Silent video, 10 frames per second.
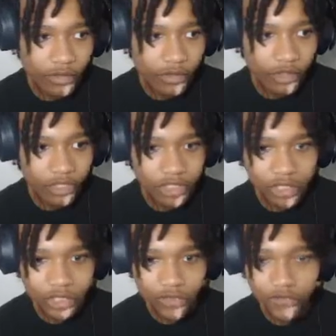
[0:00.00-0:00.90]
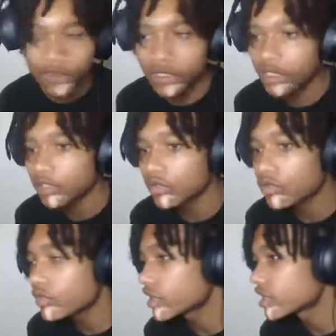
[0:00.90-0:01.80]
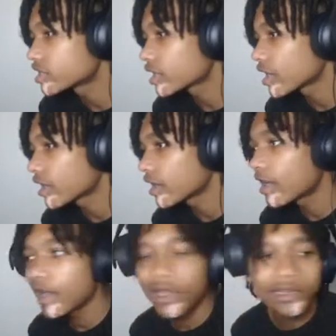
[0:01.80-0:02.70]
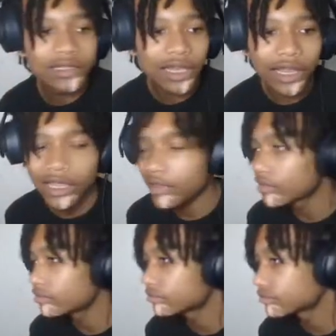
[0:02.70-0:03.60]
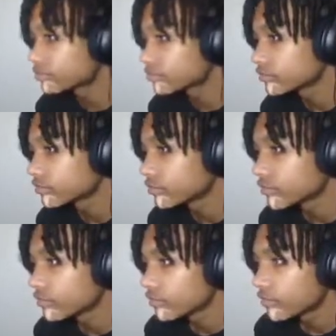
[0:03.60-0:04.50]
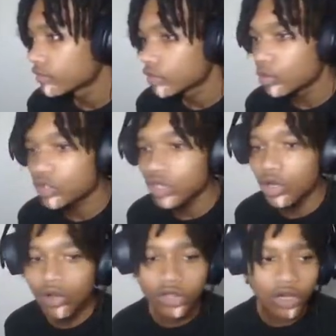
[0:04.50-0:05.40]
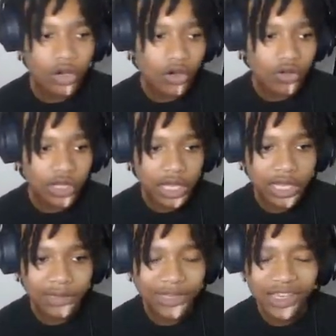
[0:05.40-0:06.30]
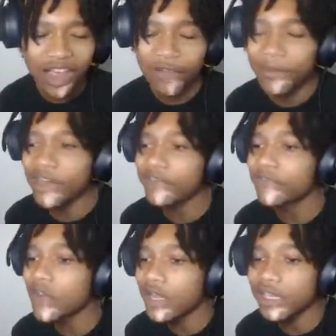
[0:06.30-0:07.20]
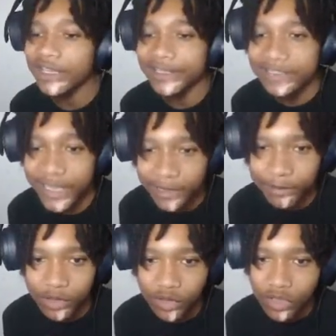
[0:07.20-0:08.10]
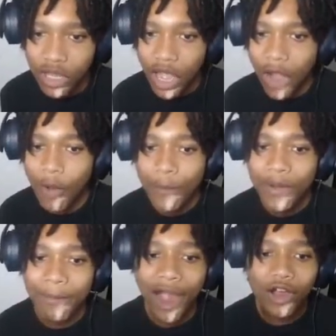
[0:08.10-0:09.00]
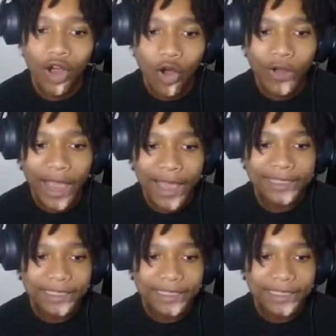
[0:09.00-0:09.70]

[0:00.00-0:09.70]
this shit so fucking annoying, child. God damn. You was cold the whole game. Get off my fucking dick, bro. I will put my cold ass